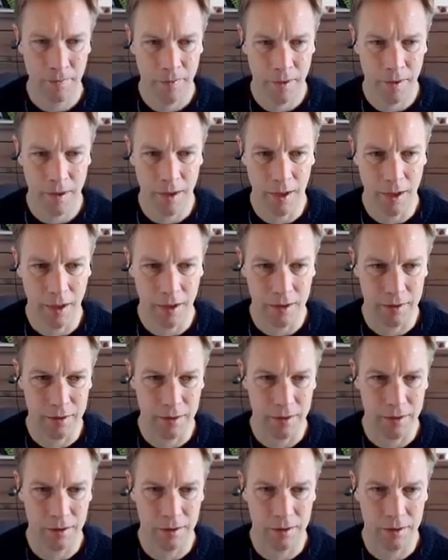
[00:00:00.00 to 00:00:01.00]

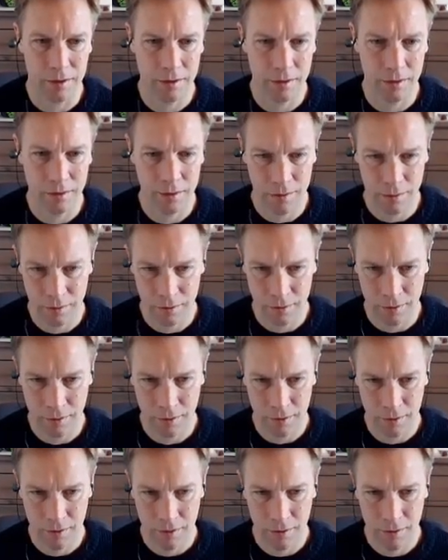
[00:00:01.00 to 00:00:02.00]
that
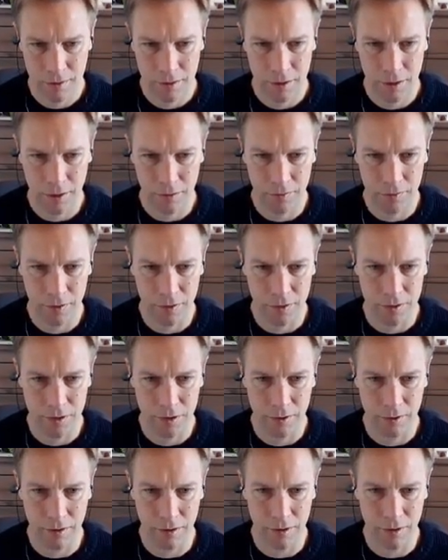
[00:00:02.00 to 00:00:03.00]

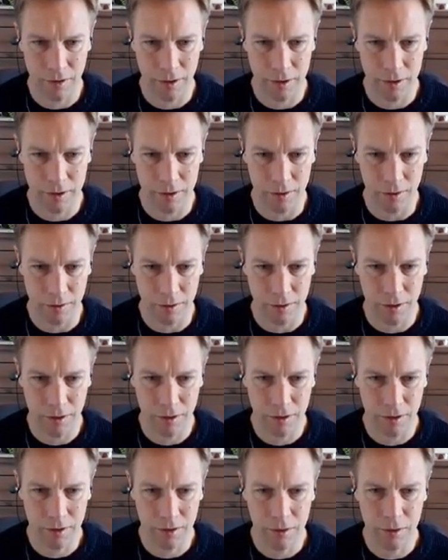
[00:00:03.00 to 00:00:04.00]
self.0 is not
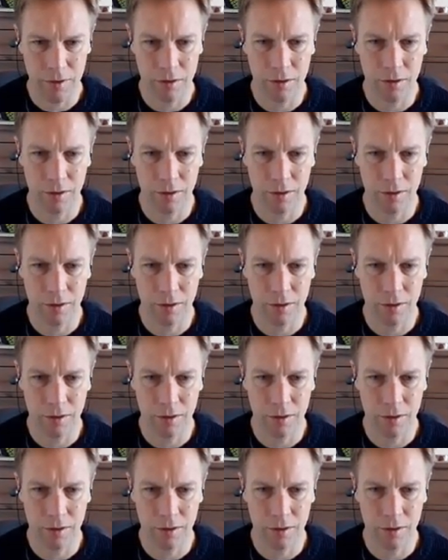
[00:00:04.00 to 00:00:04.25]
null.